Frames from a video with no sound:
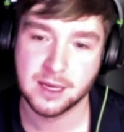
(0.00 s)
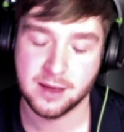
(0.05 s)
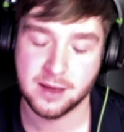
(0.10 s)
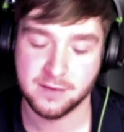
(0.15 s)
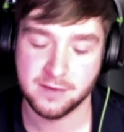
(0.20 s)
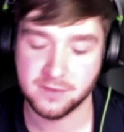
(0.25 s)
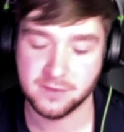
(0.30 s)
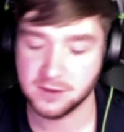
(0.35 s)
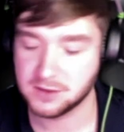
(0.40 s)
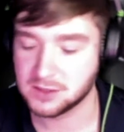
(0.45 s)

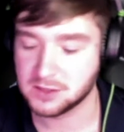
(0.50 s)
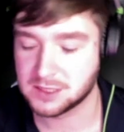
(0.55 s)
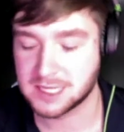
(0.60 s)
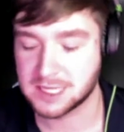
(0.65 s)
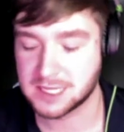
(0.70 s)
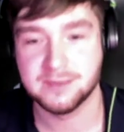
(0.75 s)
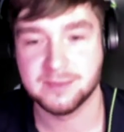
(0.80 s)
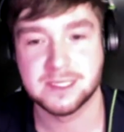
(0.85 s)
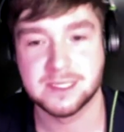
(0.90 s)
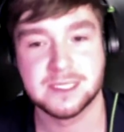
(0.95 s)
If you just
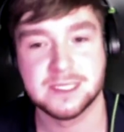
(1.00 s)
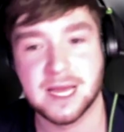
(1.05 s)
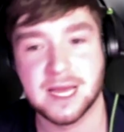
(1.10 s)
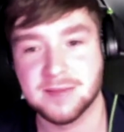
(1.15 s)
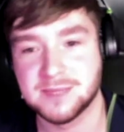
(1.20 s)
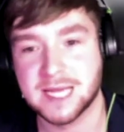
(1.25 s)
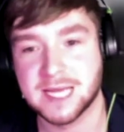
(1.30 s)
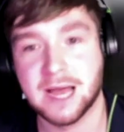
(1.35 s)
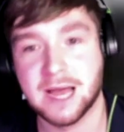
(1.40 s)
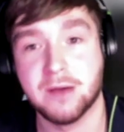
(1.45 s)

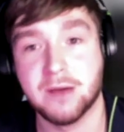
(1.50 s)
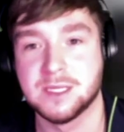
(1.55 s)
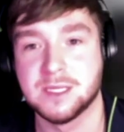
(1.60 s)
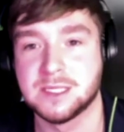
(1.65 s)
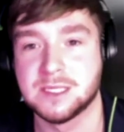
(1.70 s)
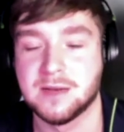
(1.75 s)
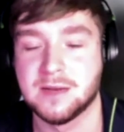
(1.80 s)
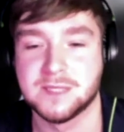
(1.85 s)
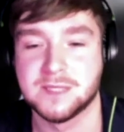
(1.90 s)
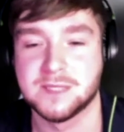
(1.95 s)
typed out
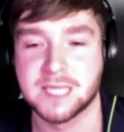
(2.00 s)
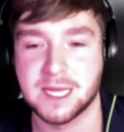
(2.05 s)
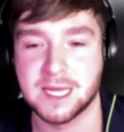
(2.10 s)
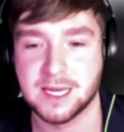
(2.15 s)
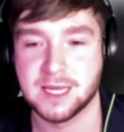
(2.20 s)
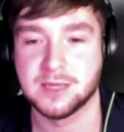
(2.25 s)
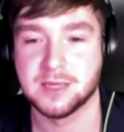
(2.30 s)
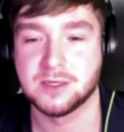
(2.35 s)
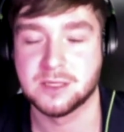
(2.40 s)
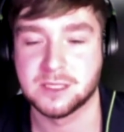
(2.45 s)
instead of said
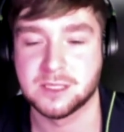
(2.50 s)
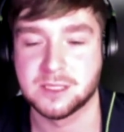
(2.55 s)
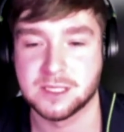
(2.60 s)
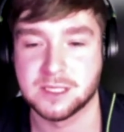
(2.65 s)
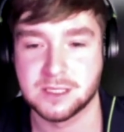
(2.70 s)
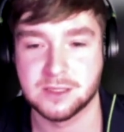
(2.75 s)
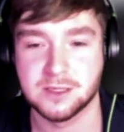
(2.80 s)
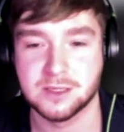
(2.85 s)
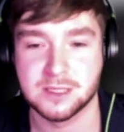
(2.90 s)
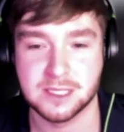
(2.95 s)
it,
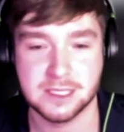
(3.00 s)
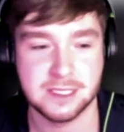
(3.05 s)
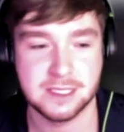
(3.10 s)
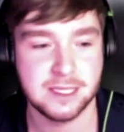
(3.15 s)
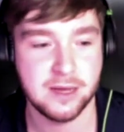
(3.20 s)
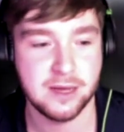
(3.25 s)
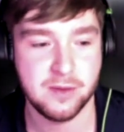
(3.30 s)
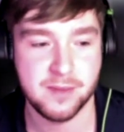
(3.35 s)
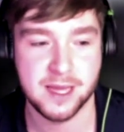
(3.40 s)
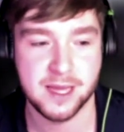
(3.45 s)
does it
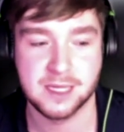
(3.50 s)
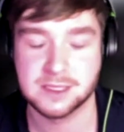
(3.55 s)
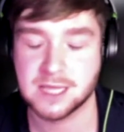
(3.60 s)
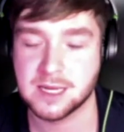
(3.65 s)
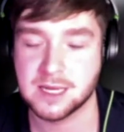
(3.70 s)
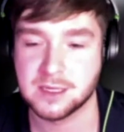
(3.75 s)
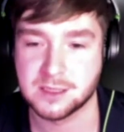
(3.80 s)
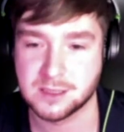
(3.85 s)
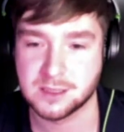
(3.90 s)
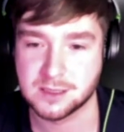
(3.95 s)
still make
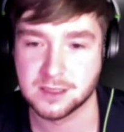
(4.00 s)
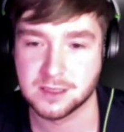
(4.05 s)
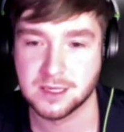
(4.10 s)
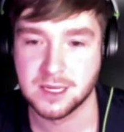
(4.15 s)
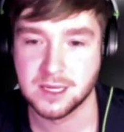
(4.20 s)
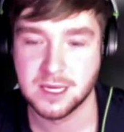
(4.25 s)
sense?